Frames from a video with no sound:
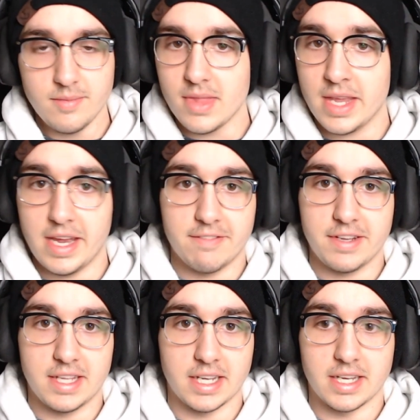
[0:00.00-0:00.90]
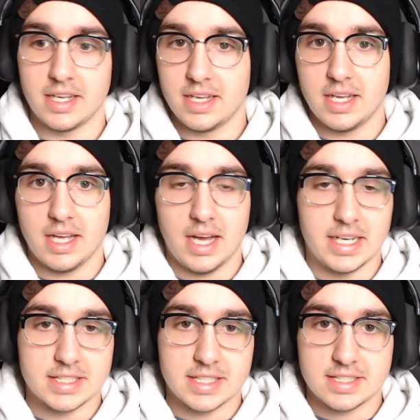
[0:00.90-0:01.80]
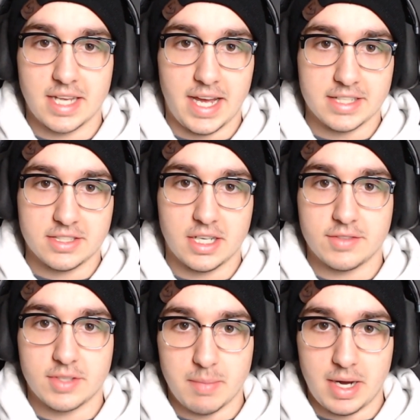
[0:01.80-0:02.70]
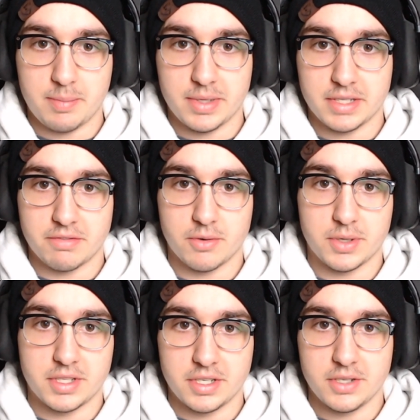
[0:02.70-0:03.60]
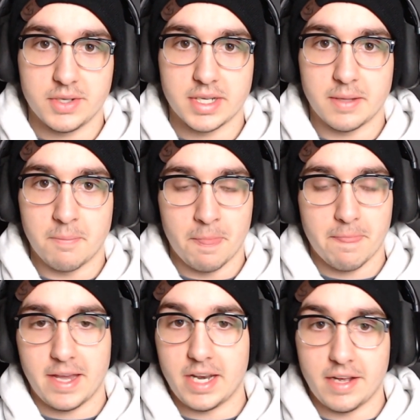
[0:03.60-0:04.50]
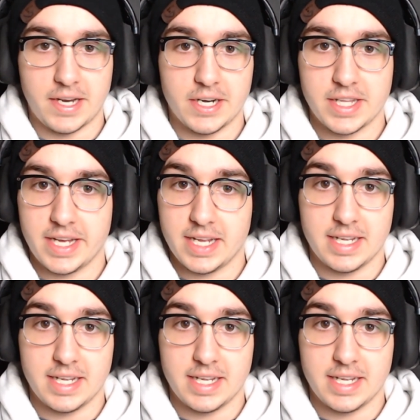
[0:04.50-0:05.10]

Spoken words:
Everything. I just gotta say hats off to MAPPA for what they're doing, and I hear that